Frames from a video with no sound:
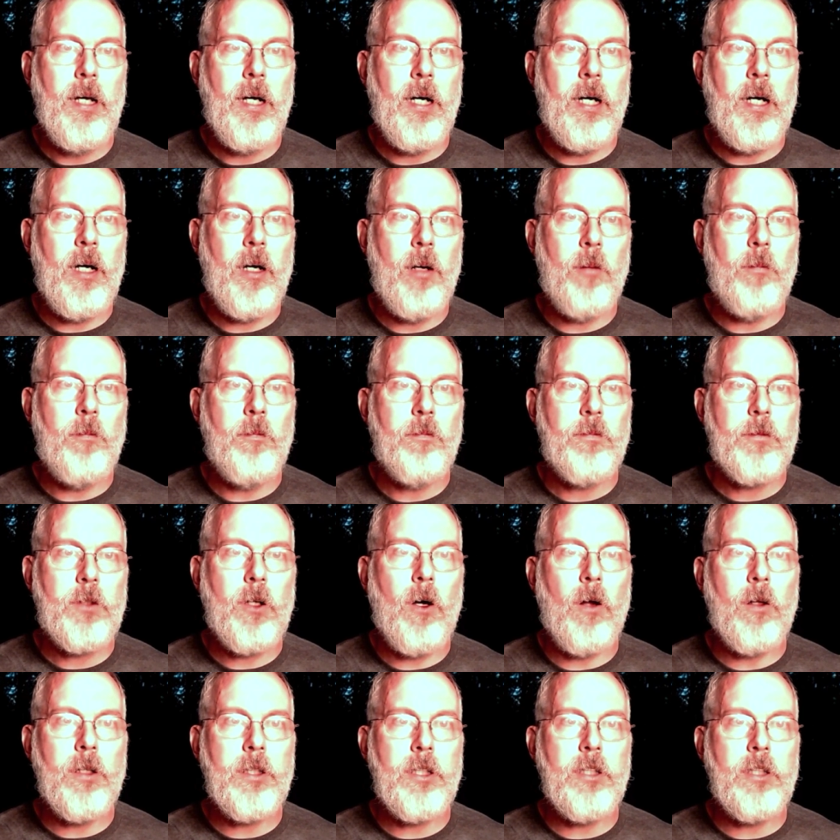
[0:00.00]
um,
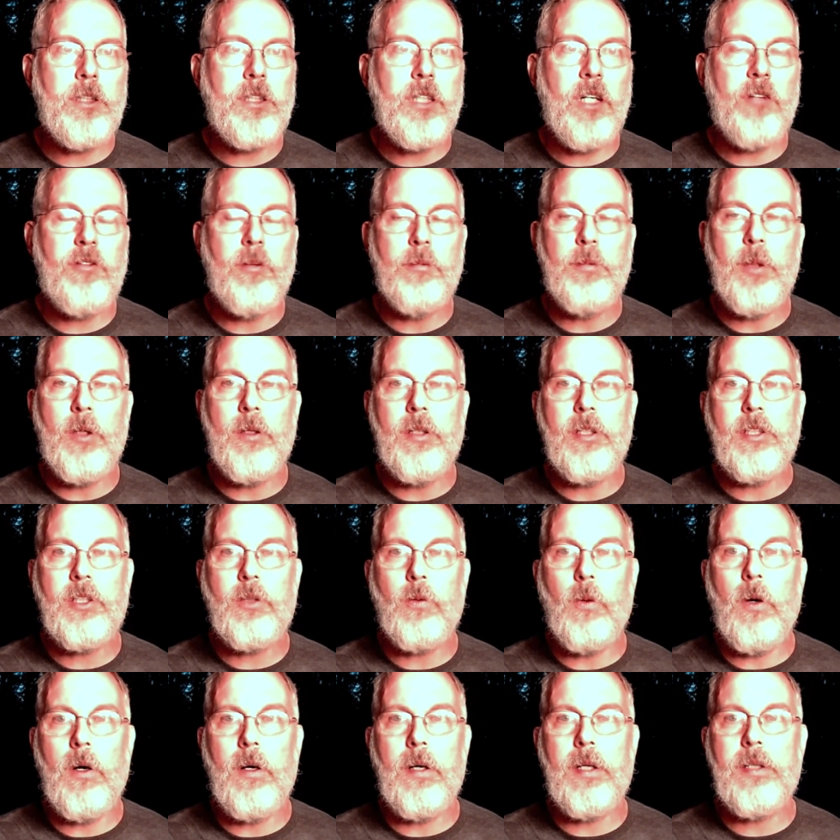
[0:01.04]
calling yourself a
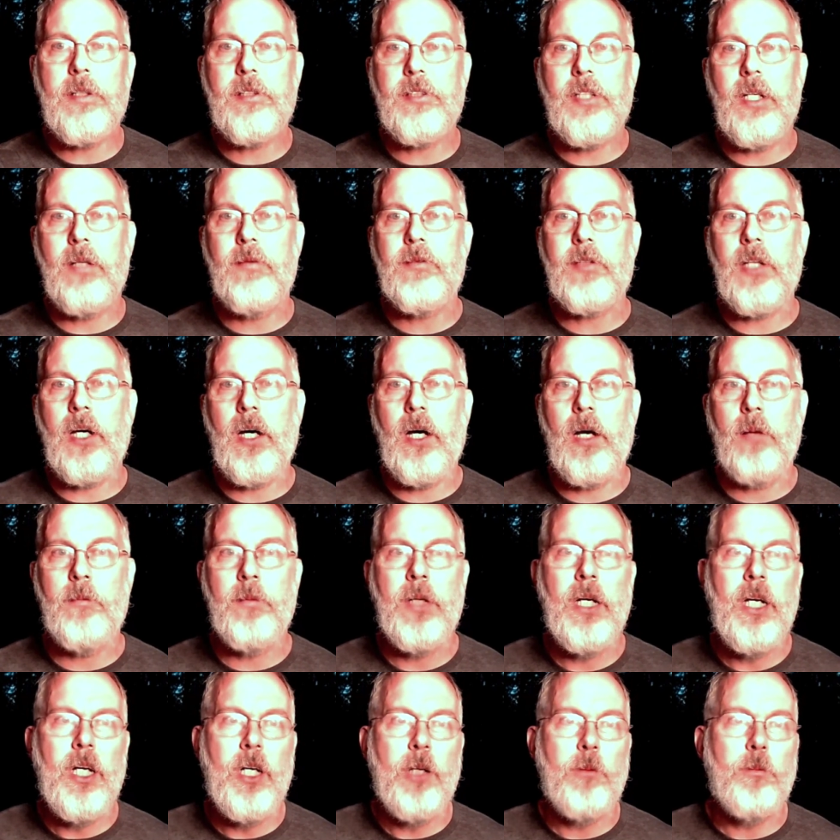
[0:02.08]
Buddhist while at the same time
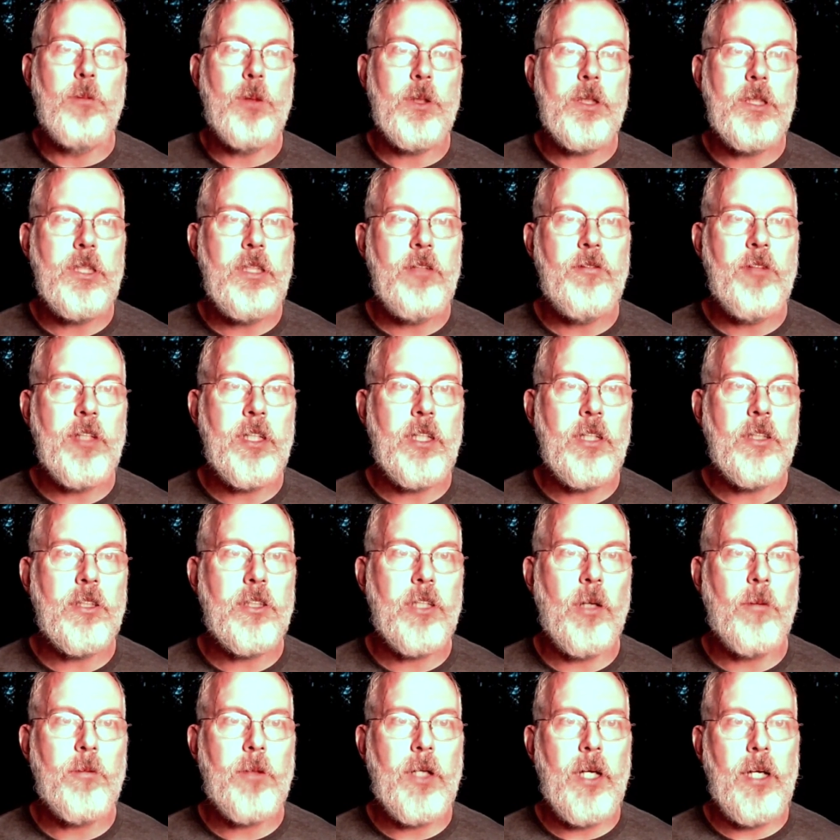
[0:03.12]
believing in
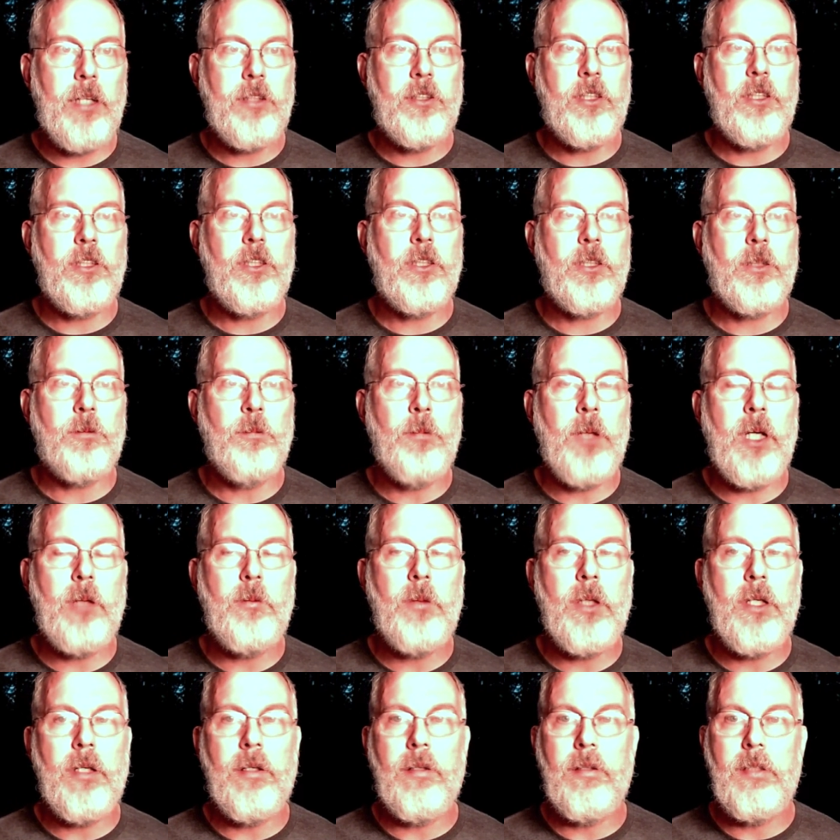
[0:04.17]
some cases
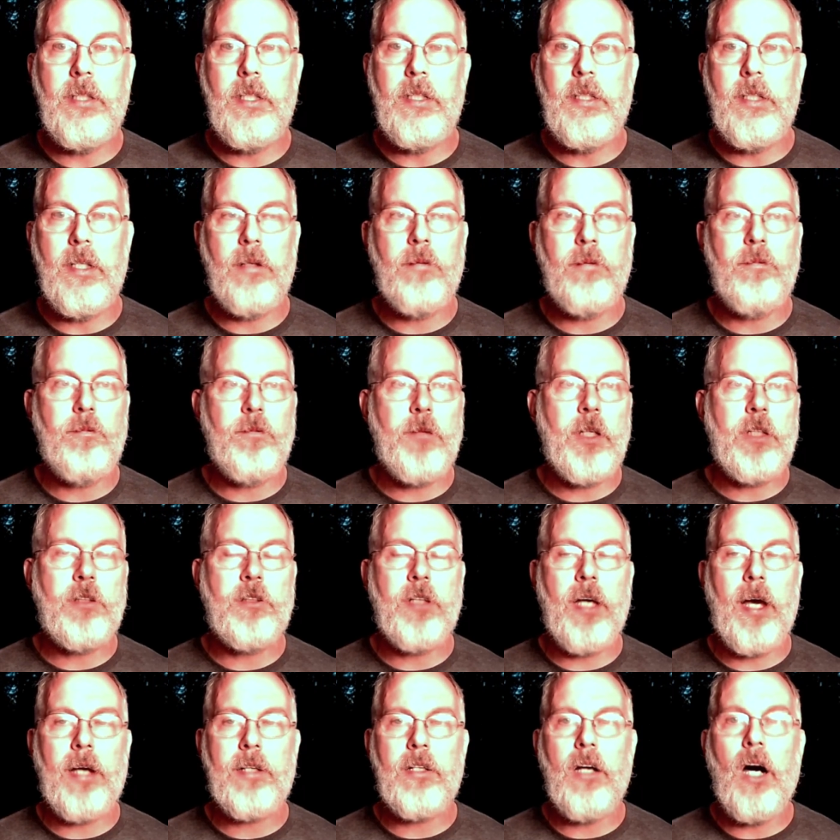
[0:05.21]
maybe the
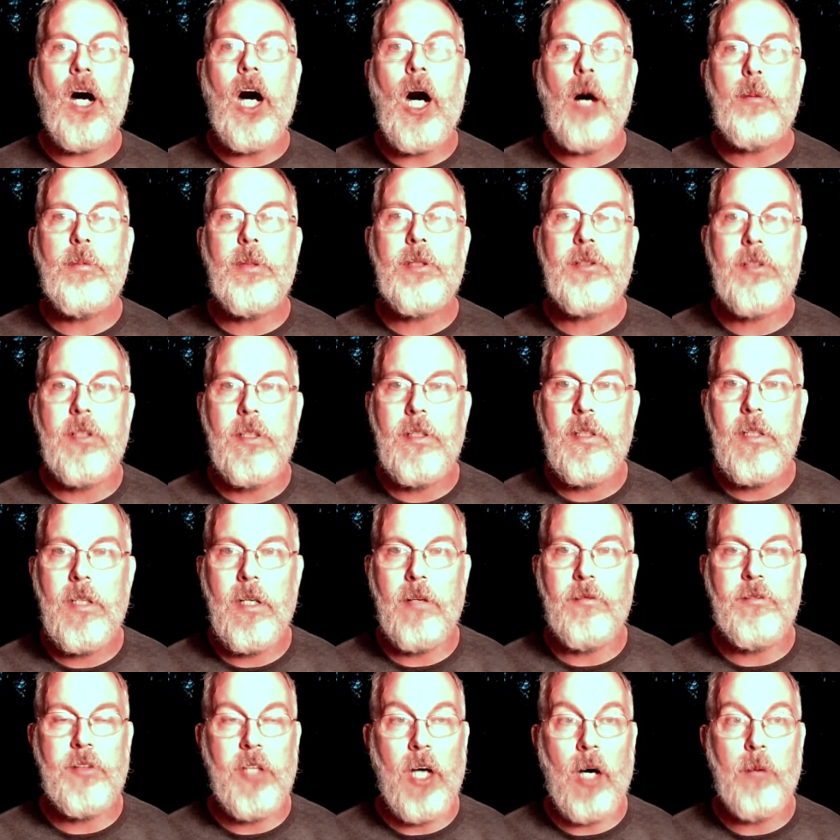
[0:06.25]
exact opposite
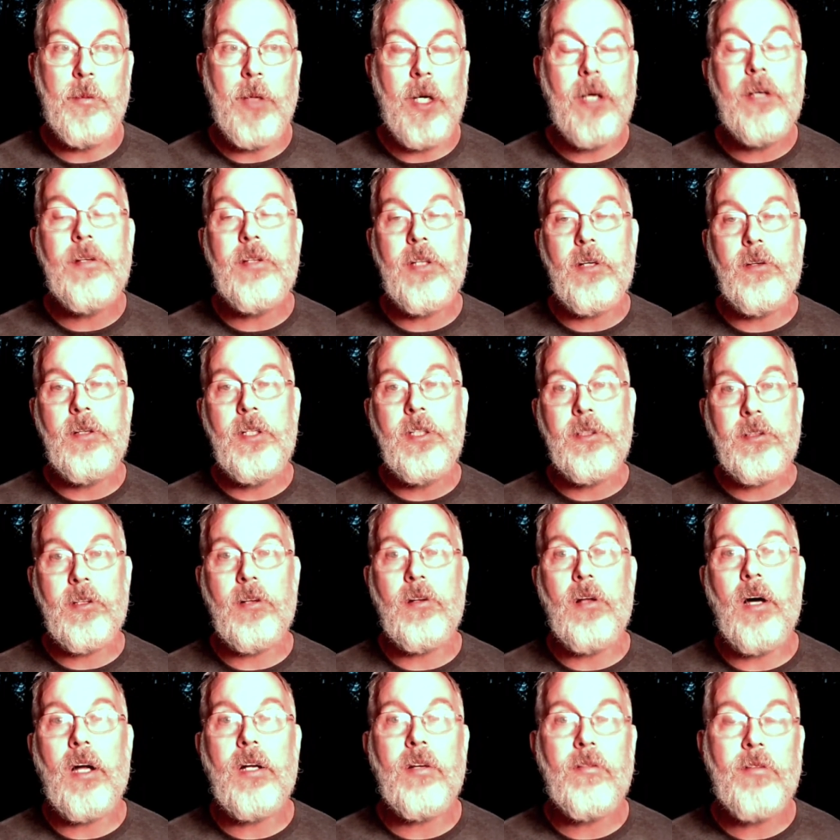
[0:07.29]
of Dhamma. And there is a
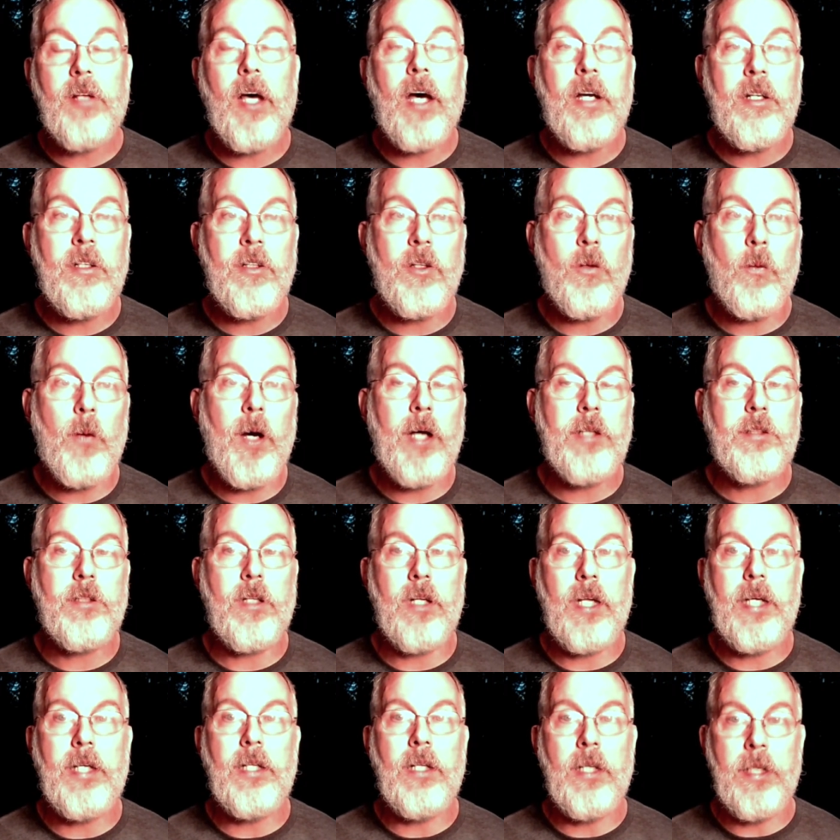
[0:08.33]
lot of that in the
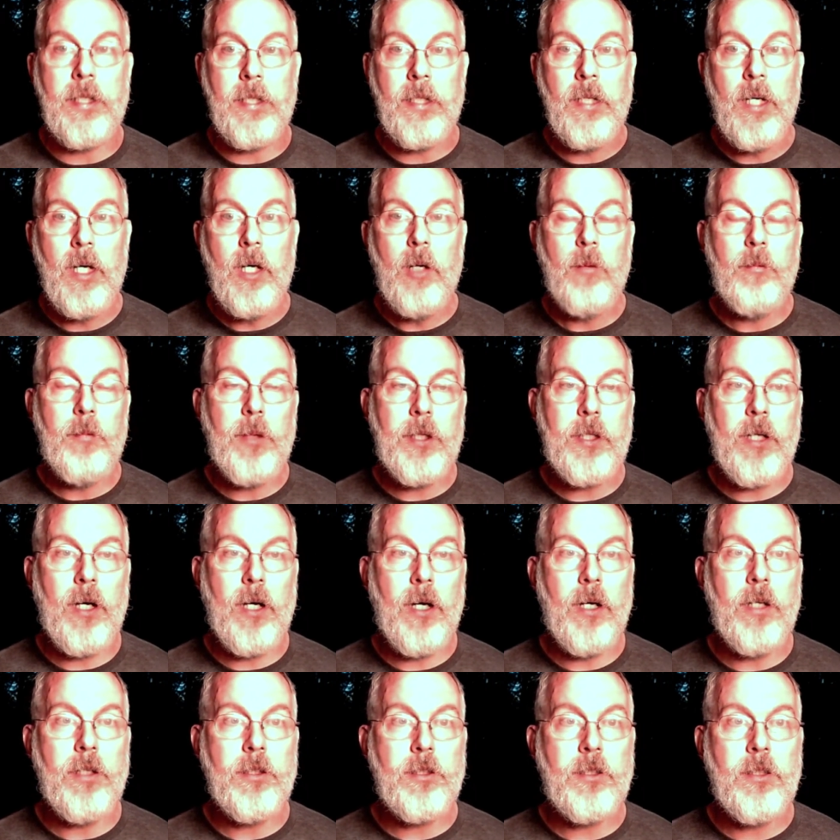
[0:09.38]
West lately
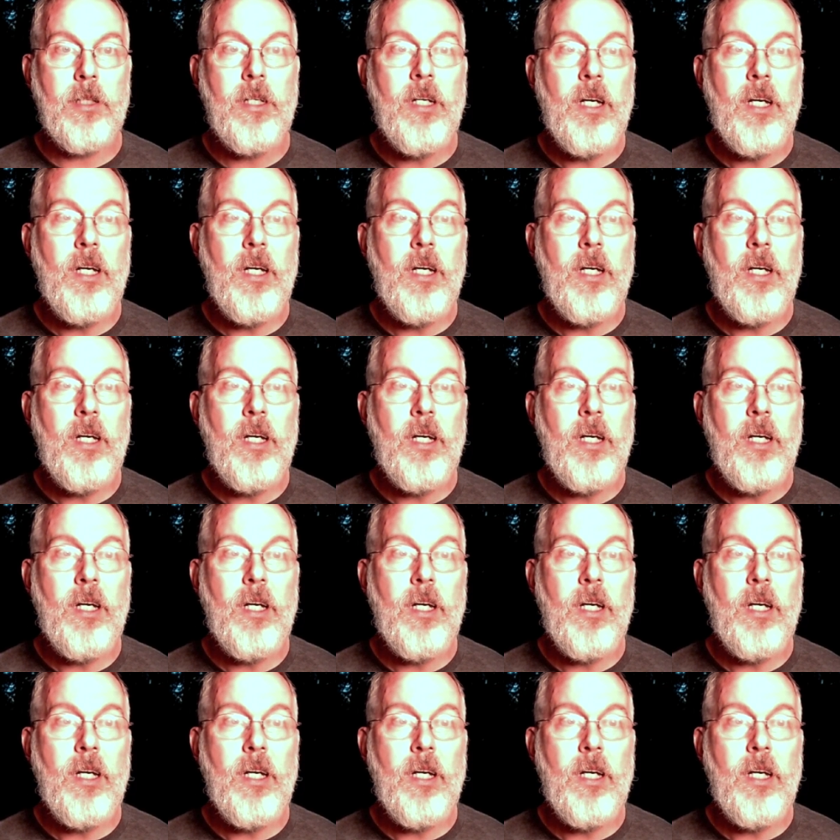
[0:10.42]
because